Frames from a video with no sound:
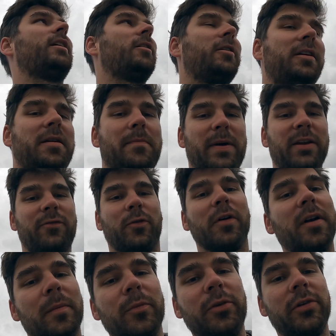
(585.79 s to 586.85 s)
I already paid for
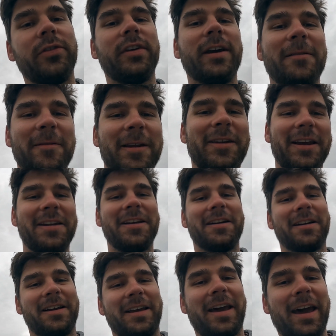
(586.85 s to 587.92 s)
the museum that I
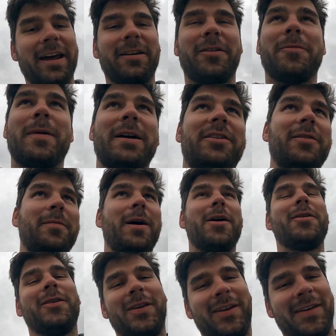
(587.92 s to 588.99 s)
didn't care too much
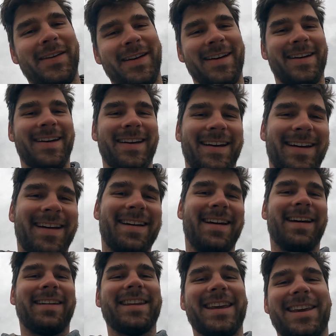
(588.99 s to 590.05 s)
about,
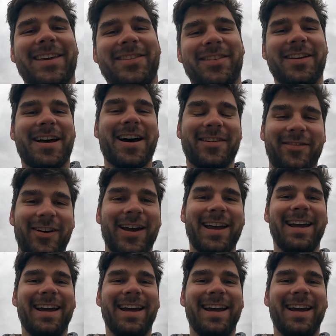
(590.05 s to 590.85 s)
I think it's enough.